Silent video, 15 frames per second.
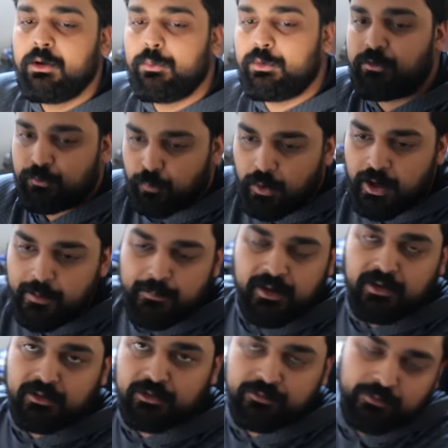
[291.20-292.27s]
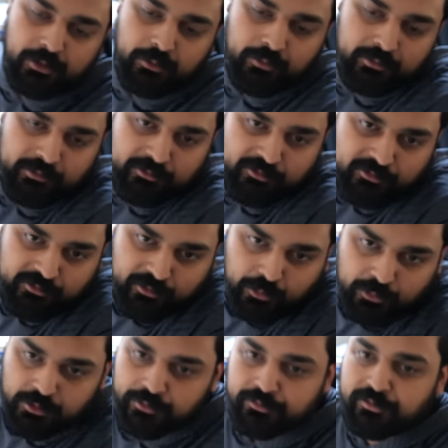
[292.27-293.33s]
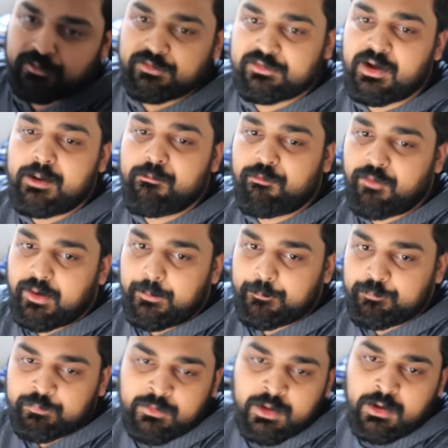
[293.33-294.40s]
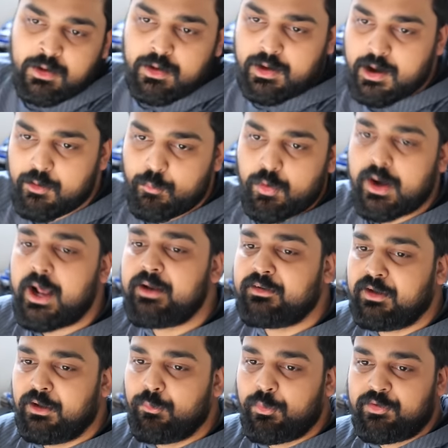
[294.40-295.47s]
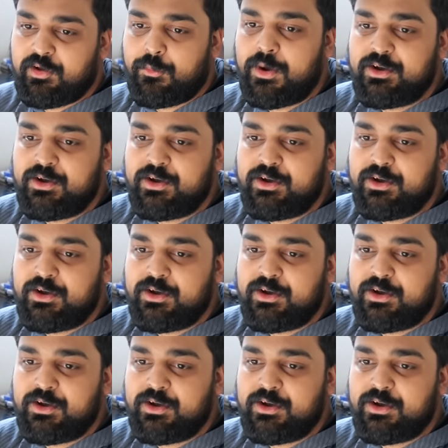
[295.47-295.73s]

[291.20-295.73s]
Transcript: which is why I'm making this video because it's so close to the time frame. Now, what I did was I